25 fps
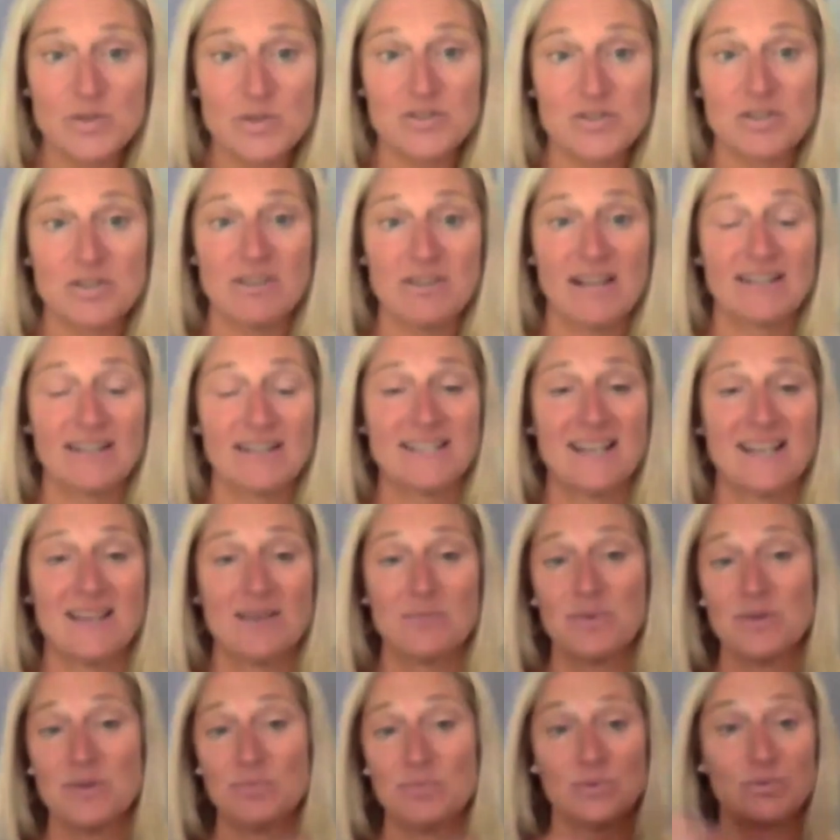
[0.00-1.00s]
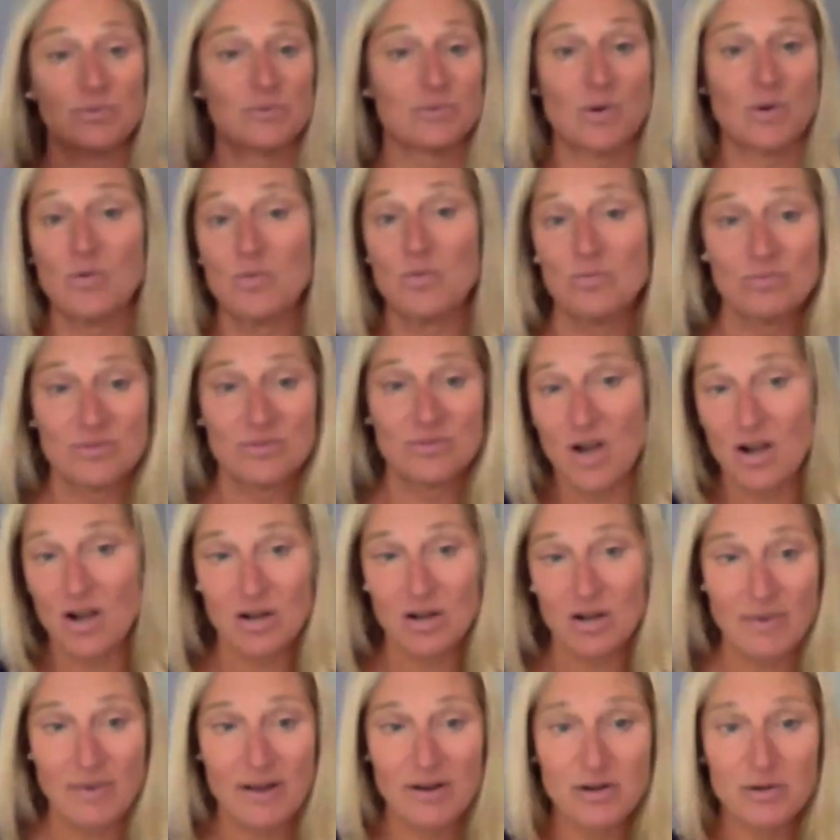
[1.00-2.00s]
which a lot of time people don't
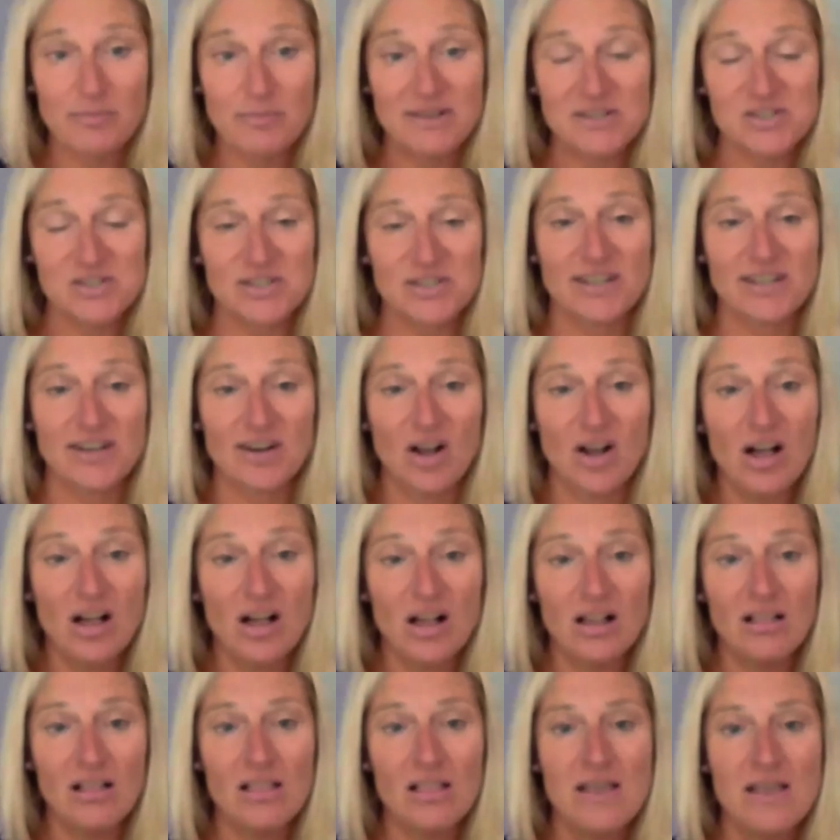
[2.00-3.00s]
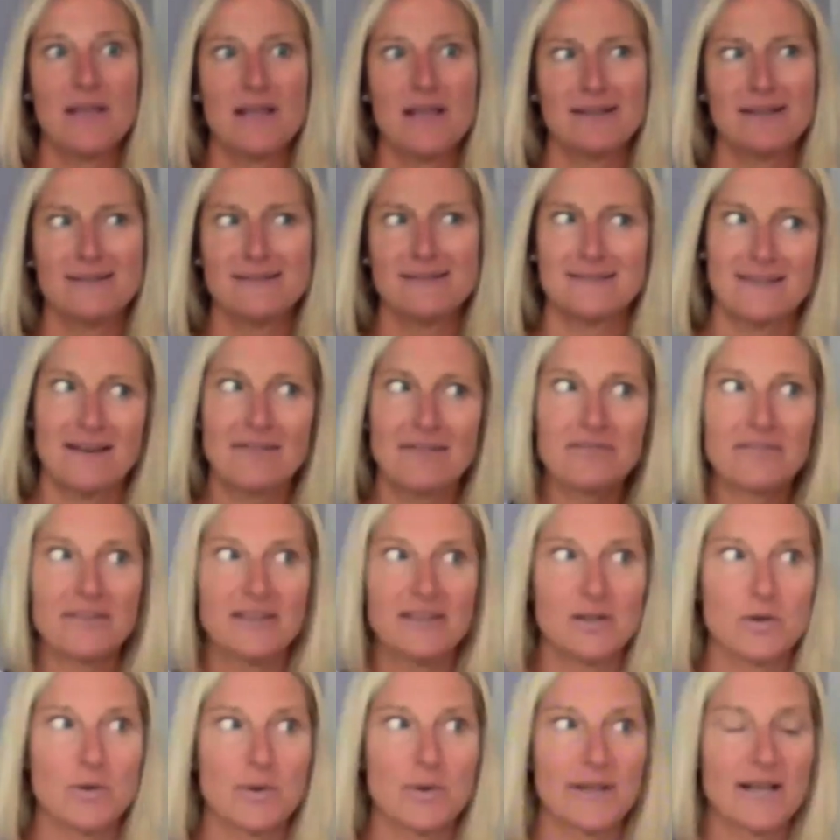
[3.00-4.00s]
talk about or mention at all, and is
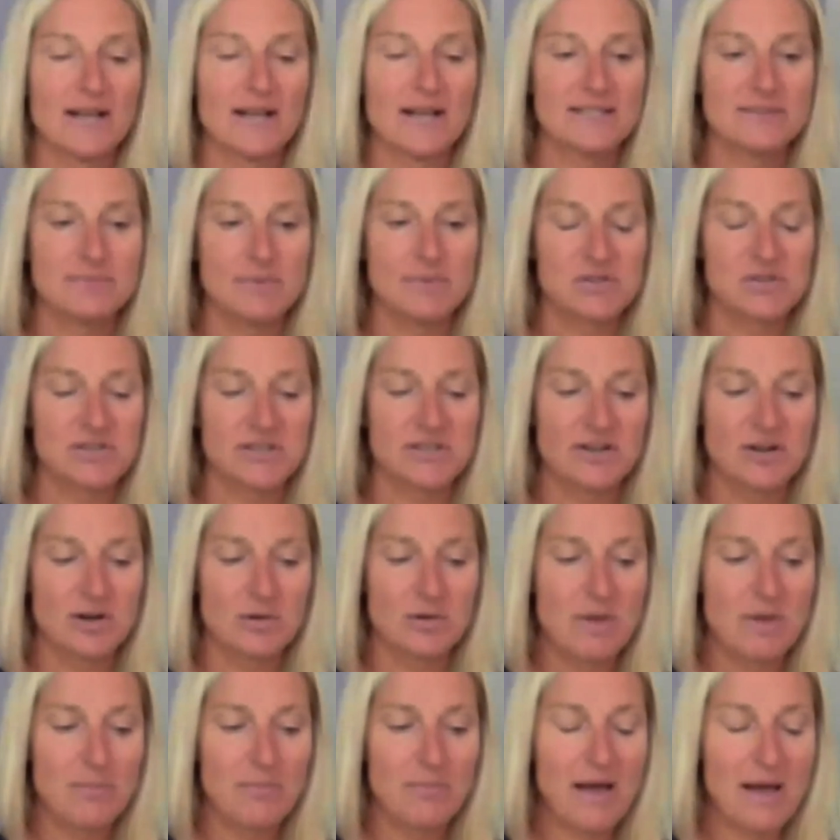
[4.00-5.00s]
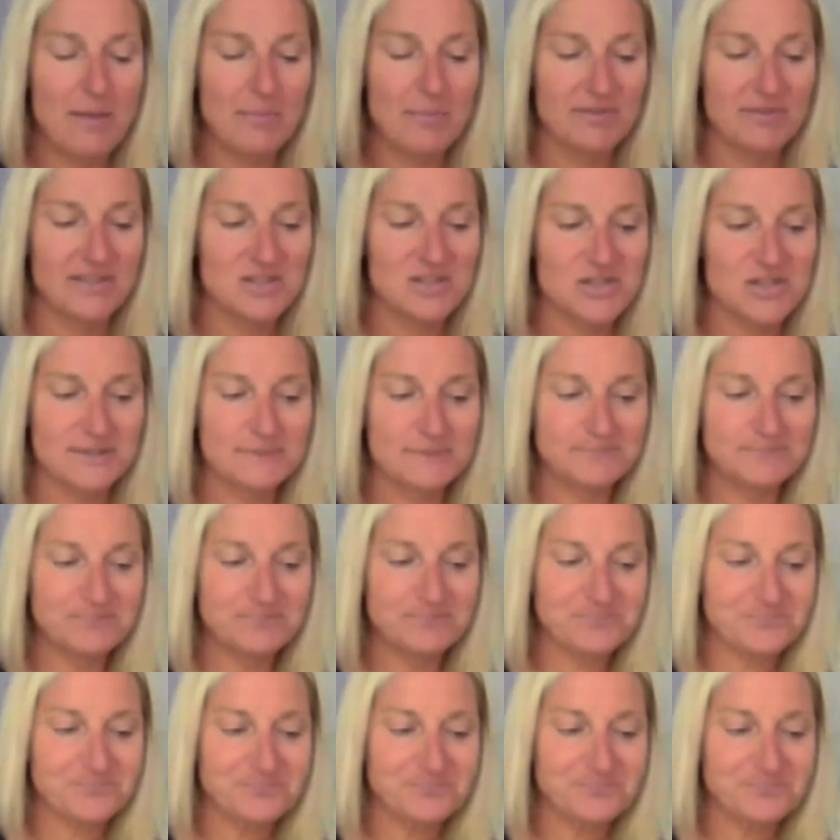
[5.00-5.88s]
definitely going on, especially in our mom population.